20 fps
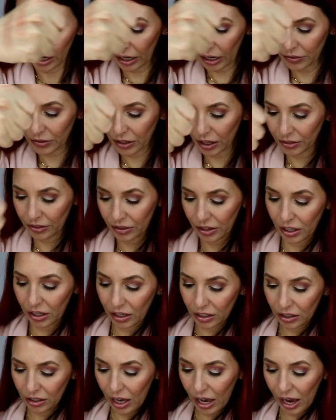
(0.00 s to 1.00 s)
And then
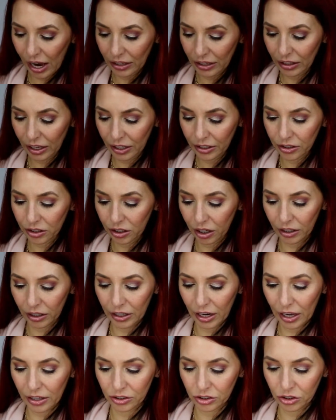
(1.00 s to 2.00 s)
the highlighter, I
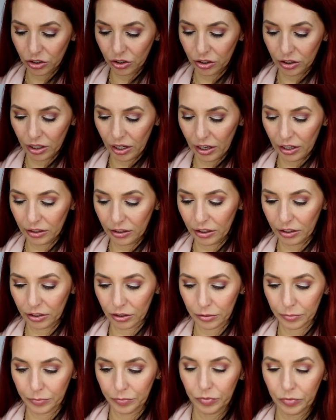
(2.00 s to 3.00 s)
gotta show you the
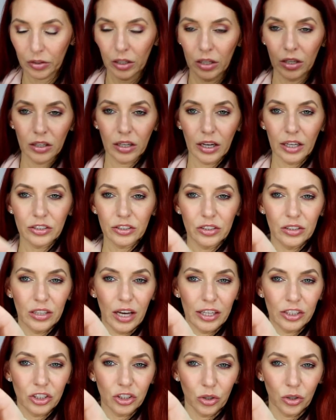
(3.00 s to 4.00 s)
highlighter.
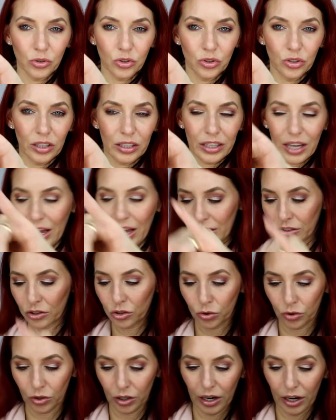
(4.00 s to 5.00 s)
I showed you the
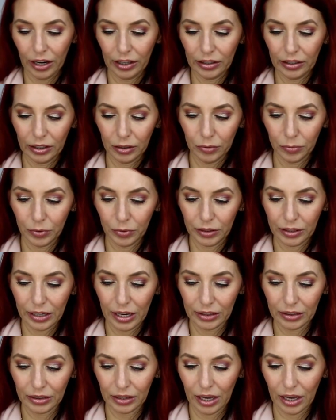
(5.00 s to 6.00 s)
contour highlight, but
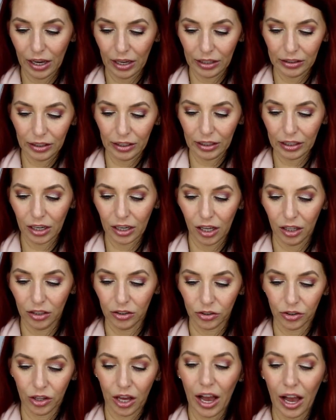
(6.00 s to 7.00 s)
not the highlight
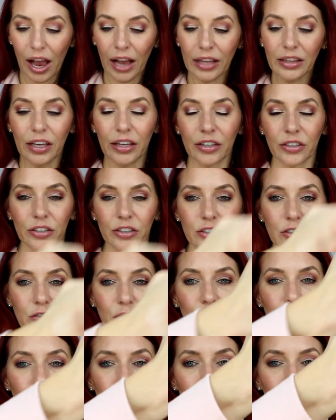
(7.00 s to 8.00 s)
color. The highlighter is
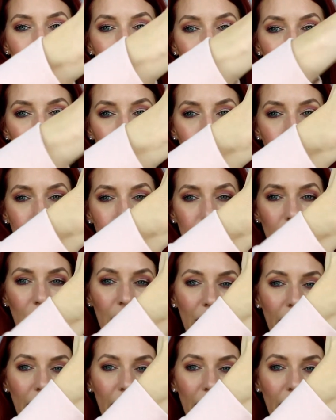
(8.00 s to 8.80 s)
very pretty.